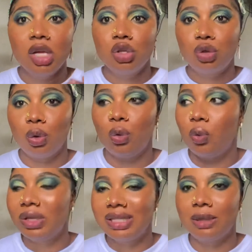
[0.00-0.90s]
So
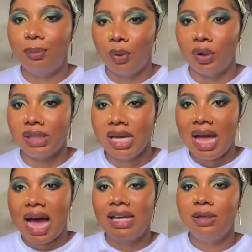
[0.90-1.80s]
what's the point?
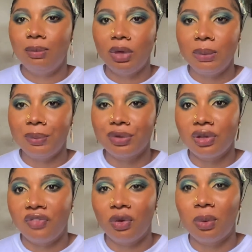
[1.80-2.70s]
And the more the pimples
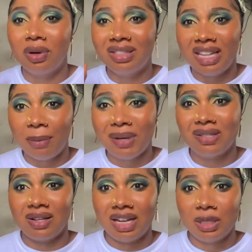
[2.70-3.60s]
reform on that
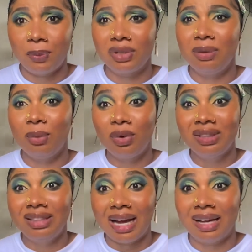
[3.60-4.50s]
particular spot, the more
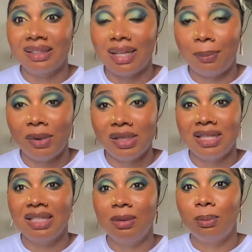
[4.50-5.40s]
dark that place is,
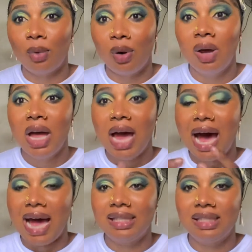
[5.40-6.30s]
and the more
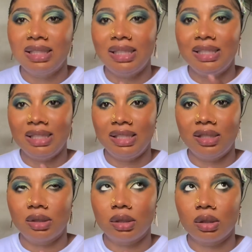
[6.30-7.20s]
hard it
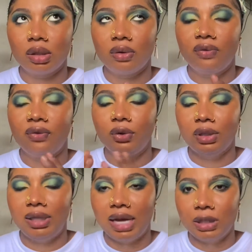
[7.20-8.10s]
is for
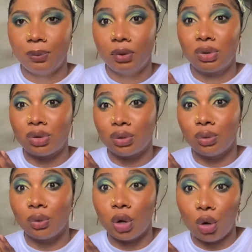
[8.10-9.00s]
the dark spot
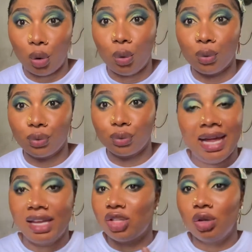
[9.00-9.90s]
to go.
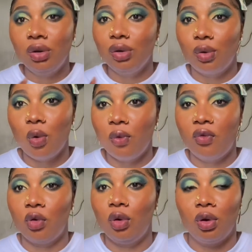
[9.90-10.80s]
Like, it's not going to go
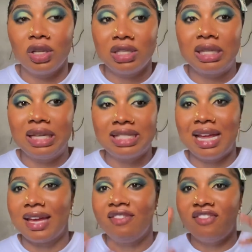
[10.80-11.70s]
for long. It's
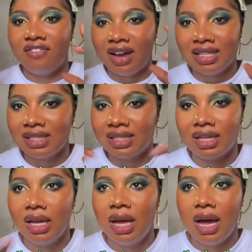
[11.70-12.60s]
like a fast
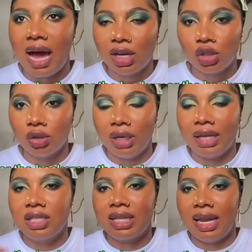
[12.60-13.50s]
action.
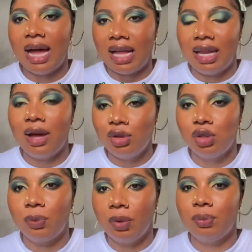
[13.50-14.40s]
Like, it allows
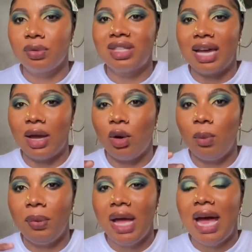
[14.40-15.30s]
your pimples to dry
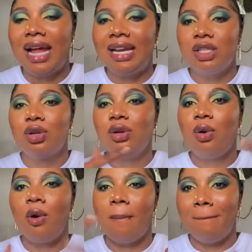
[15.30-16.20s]
up, and then it's going to
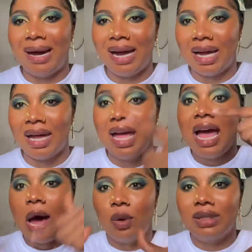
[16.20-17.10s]
come back
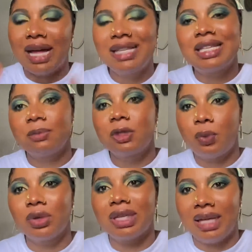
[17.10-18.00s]
on that same
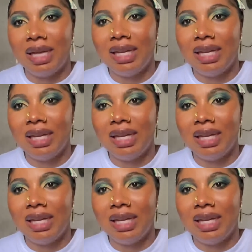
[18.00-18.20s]
spot again.